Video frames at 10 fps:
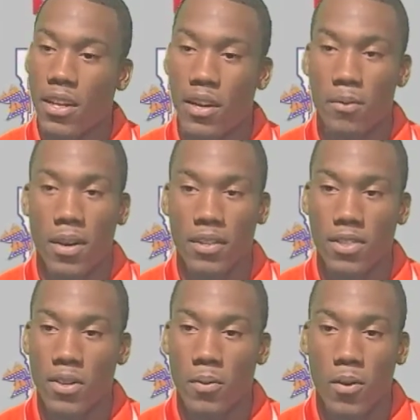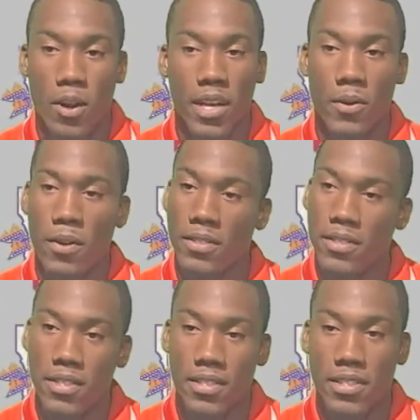Everybody's talking about, oh, I can't wait to
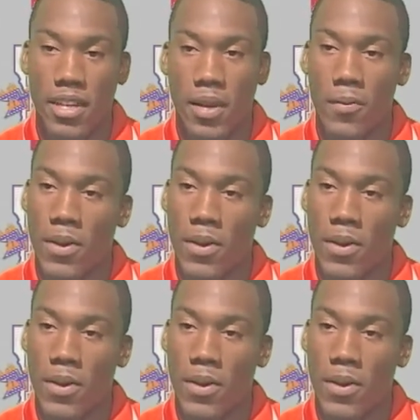see this game.